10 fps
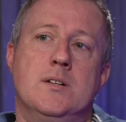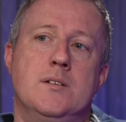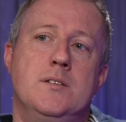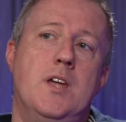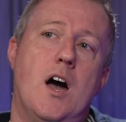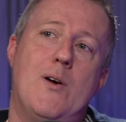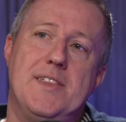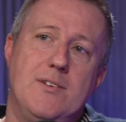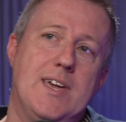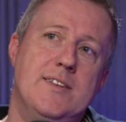No, I
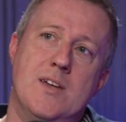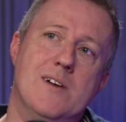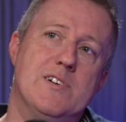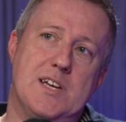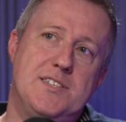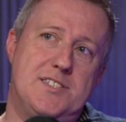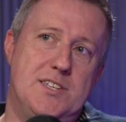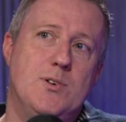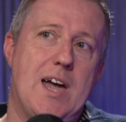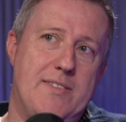don't get nervous. I
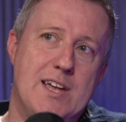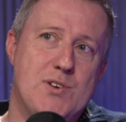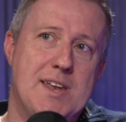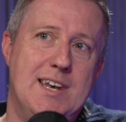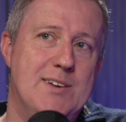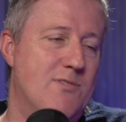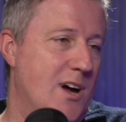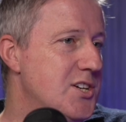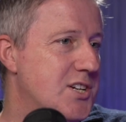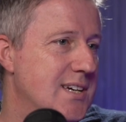still get the adrenaline
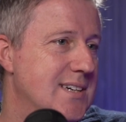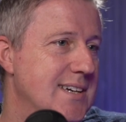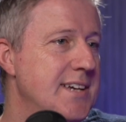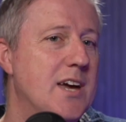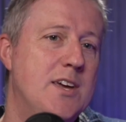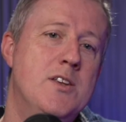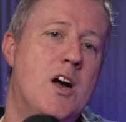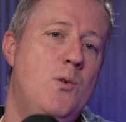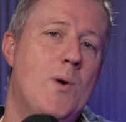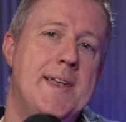rush. You
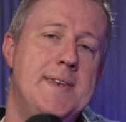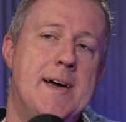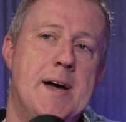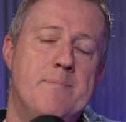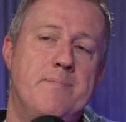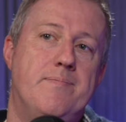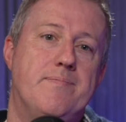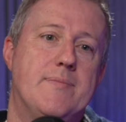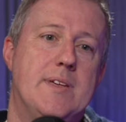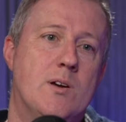know when
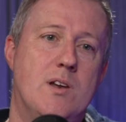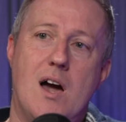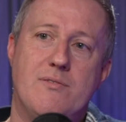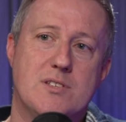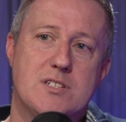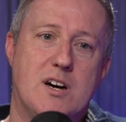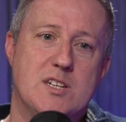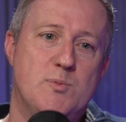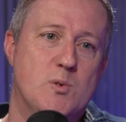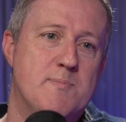you're live on Sky
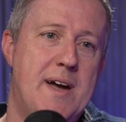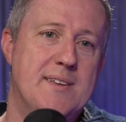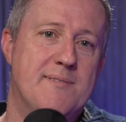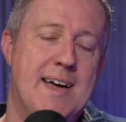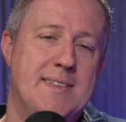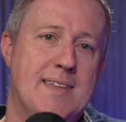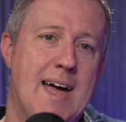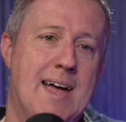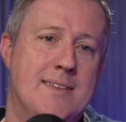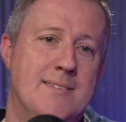Sports main event
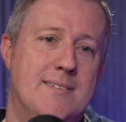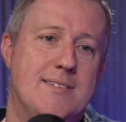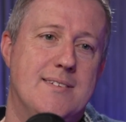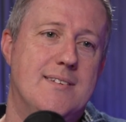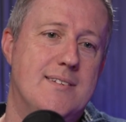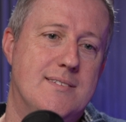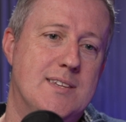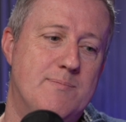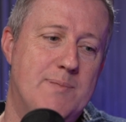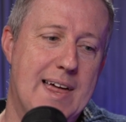and
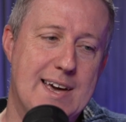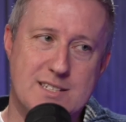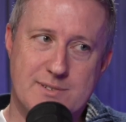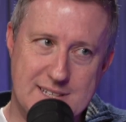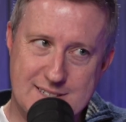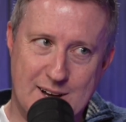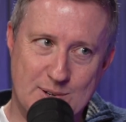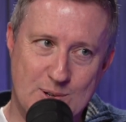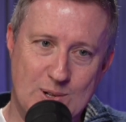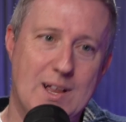the players are in the
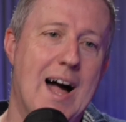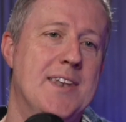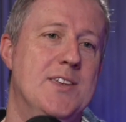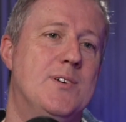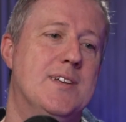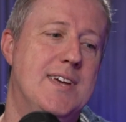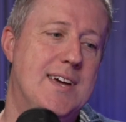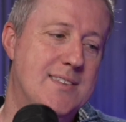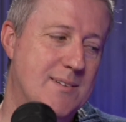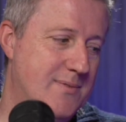tunnel, and you can
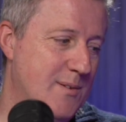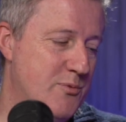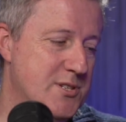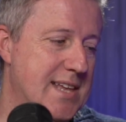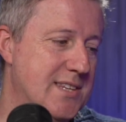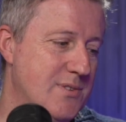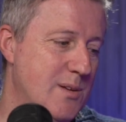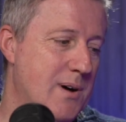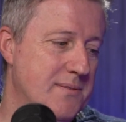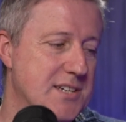hear the presenter and the
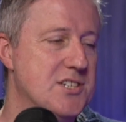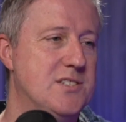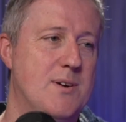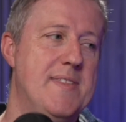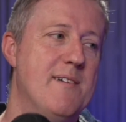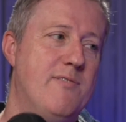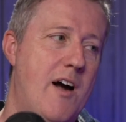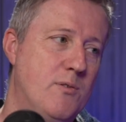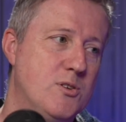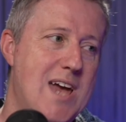pundits just doing their
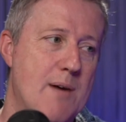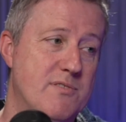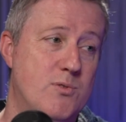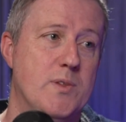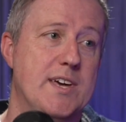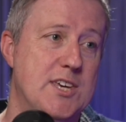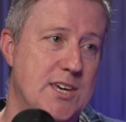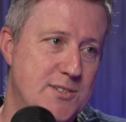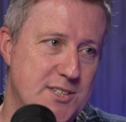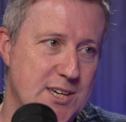final chat before they
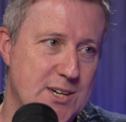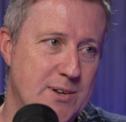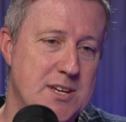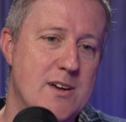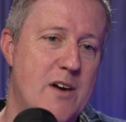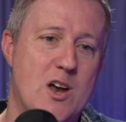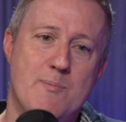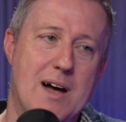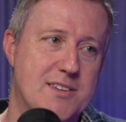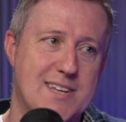cue to you, and you know they're
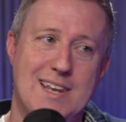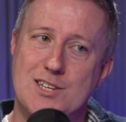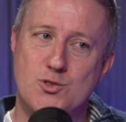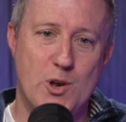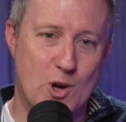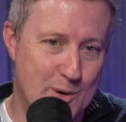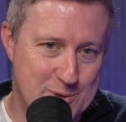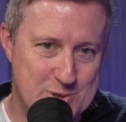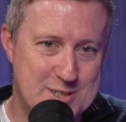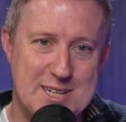about to say, let's join on
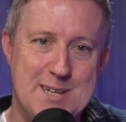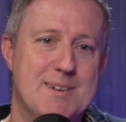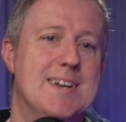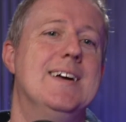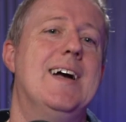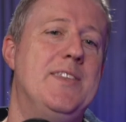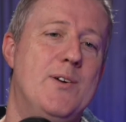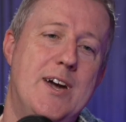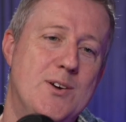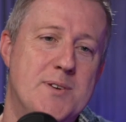commentary team, and you
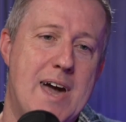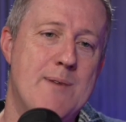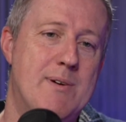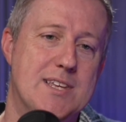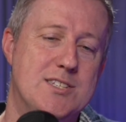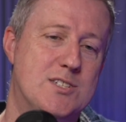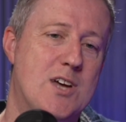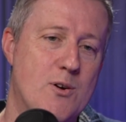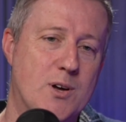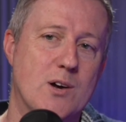hear your name and it's
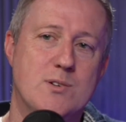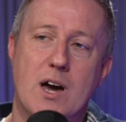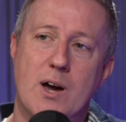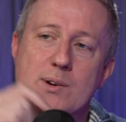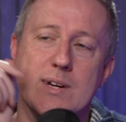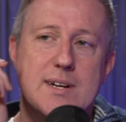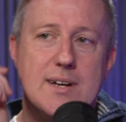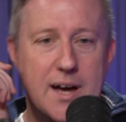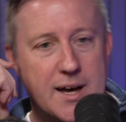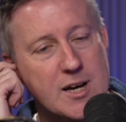go, go, go.
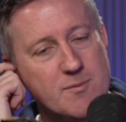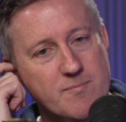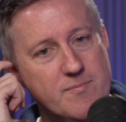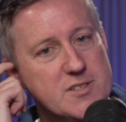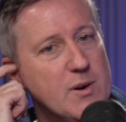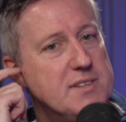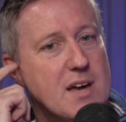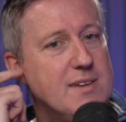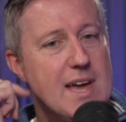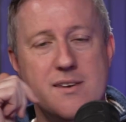So I
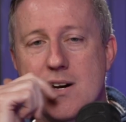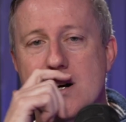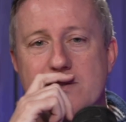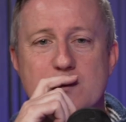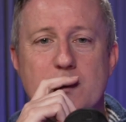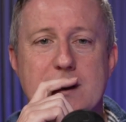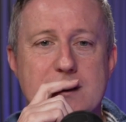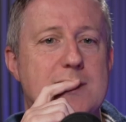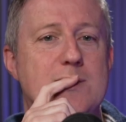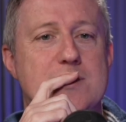don't get nervous, but I
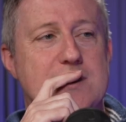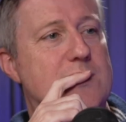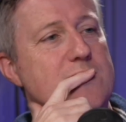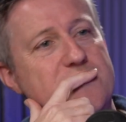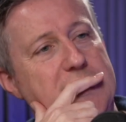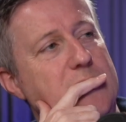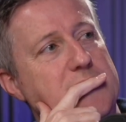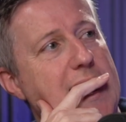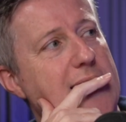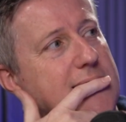do still feel
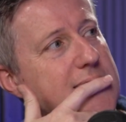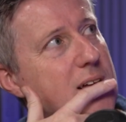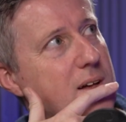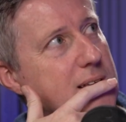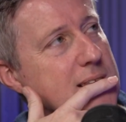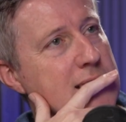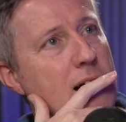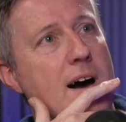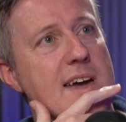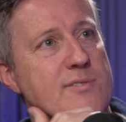that
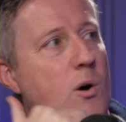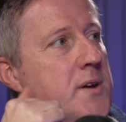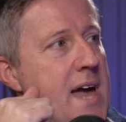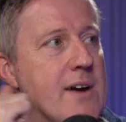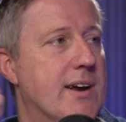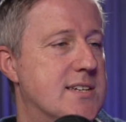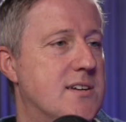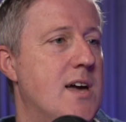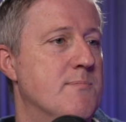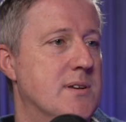live on-air
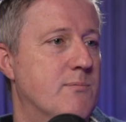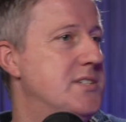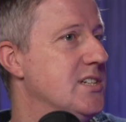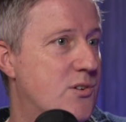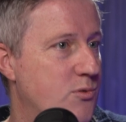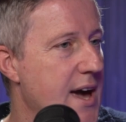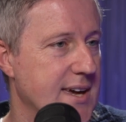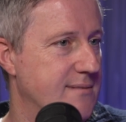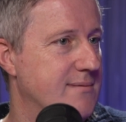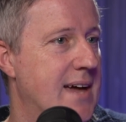excitement, which is
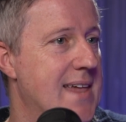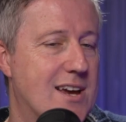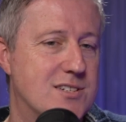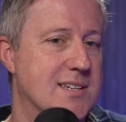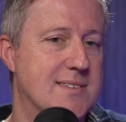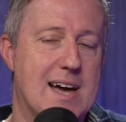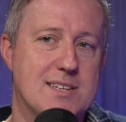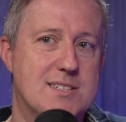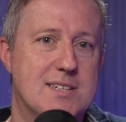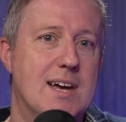great. And actually
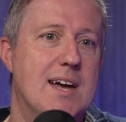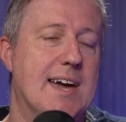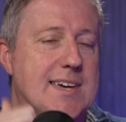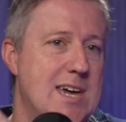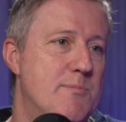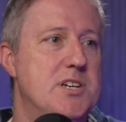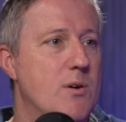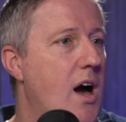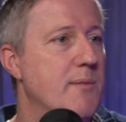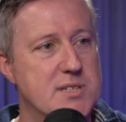it keeps you
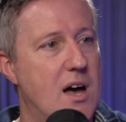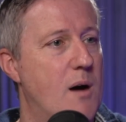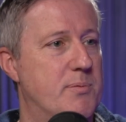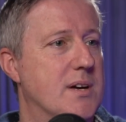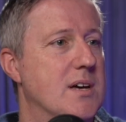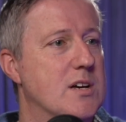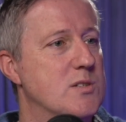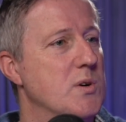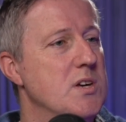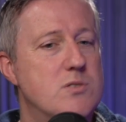hyped up, because
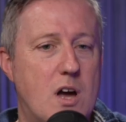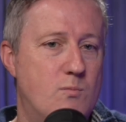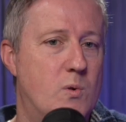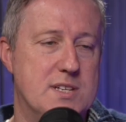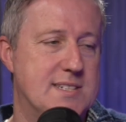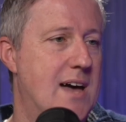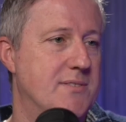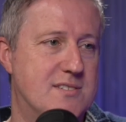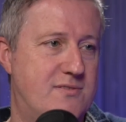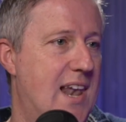what you don't want to sound
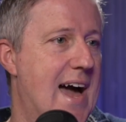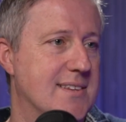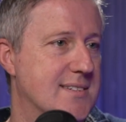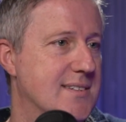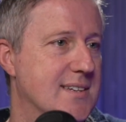is flat.